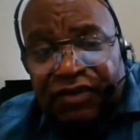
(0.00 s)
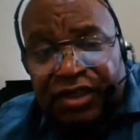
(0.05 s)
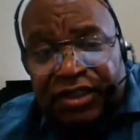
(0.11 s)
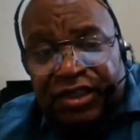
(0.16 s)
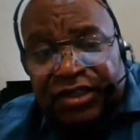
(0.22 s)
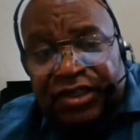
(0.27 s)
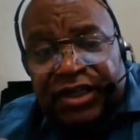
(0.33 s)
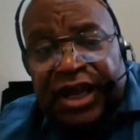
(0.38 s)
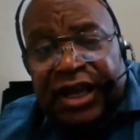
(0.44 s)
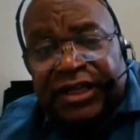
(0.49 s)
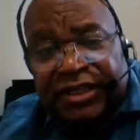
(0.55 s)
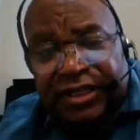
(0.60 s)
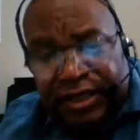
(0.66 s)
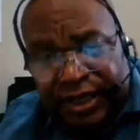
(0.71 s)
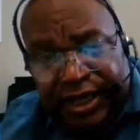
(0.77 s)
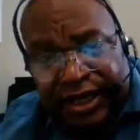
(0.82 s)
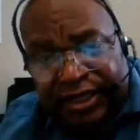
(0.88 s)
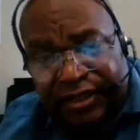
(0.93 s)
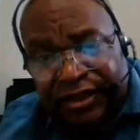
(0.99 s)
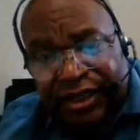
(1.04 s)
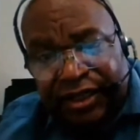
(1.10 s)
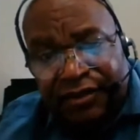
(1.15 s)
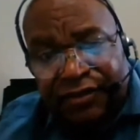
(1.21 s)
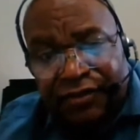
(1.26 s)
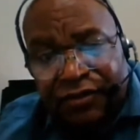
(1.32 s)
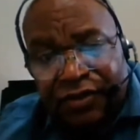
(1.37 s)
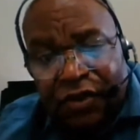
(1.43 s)
David did not
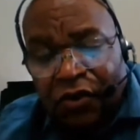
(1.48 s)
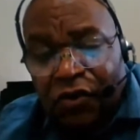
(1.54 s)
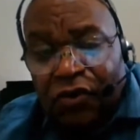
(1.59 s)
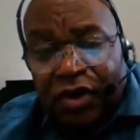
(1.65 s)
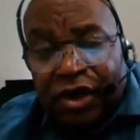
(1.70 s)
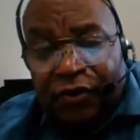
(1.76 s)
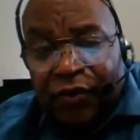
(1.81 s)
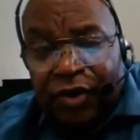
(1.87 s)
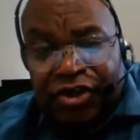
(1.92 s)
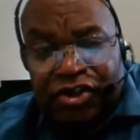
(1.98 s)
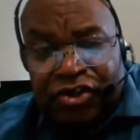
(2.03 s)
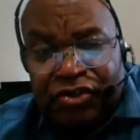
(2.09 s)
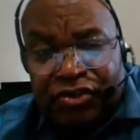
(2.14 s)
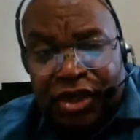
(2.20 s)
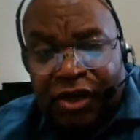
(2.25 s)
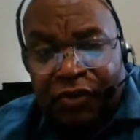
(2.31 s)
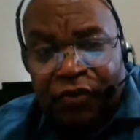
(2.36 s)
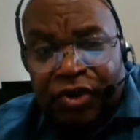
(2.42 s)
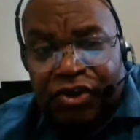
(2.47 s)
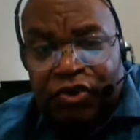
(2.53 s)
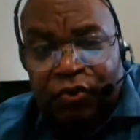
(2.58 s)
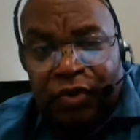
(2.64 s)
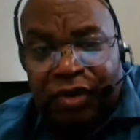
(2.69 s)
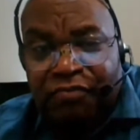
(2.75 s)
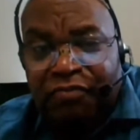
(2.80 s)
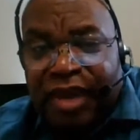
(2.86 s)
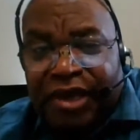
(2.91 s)
deny that. Oh, I
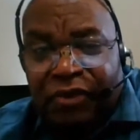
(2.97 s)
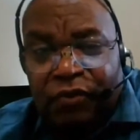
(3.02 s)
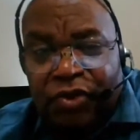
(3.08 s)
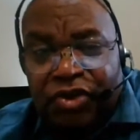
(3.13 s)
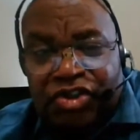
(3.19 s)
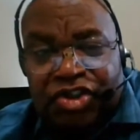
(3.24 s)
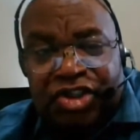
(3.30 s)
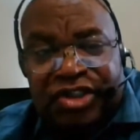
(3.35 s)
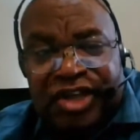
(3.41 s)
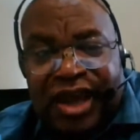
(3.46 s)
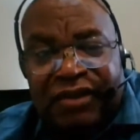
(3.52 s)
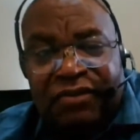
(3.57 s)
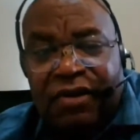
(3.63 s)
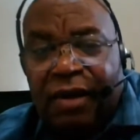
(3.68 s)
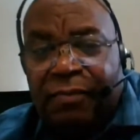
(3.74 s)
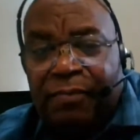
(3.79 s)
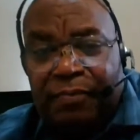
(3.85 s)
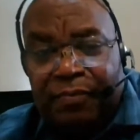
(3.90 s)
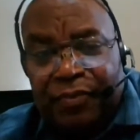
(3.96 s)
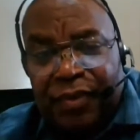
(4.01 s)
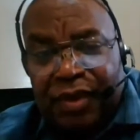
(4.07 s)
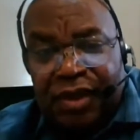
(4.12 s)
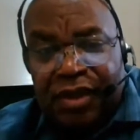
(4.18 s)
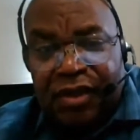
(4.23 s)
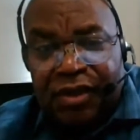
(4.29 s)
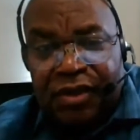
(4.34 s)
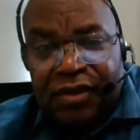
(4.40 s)
wish we men would stand
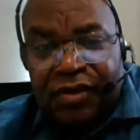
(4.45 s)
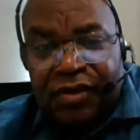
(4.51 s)
up